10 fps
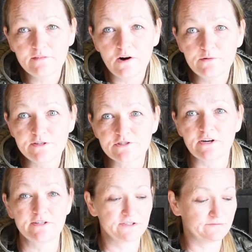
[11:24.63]
Always
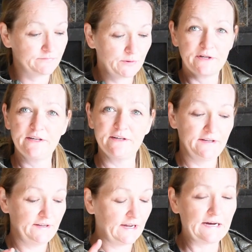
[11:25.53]
stretch. Morning,
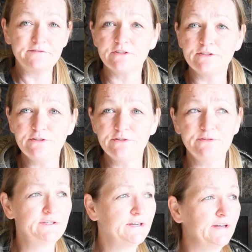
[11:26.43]

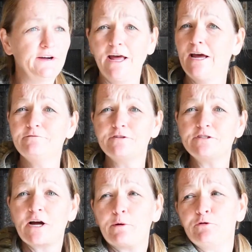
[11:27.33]
afternoon, every
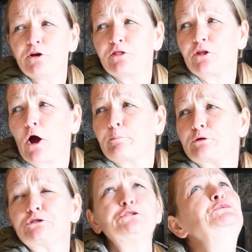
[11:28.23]
time you get the
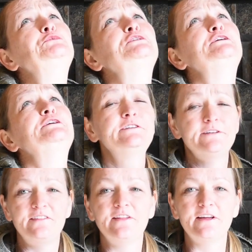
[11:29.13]
opportunity,
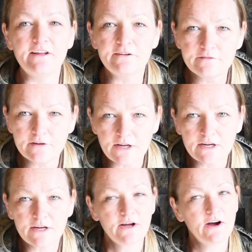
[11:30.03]
in the evening,